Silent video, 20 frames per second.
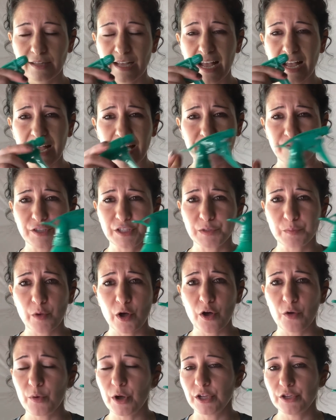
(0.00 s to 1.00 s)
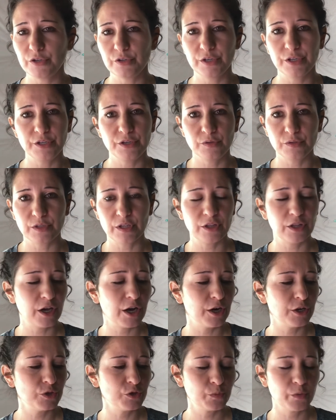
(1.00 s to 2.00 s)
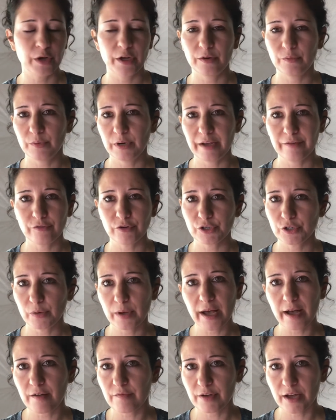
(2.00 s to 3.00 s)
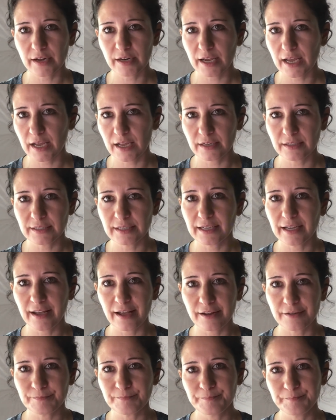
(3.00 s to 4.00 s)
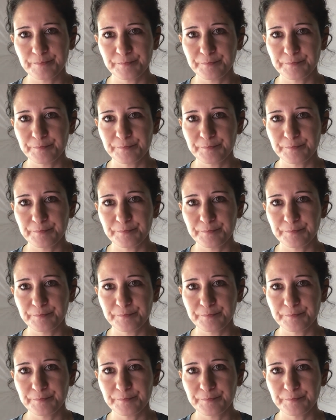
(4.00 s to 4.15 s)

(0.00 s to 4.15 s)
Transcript: I have a small one, you could use a large one, whatever you have on hand again.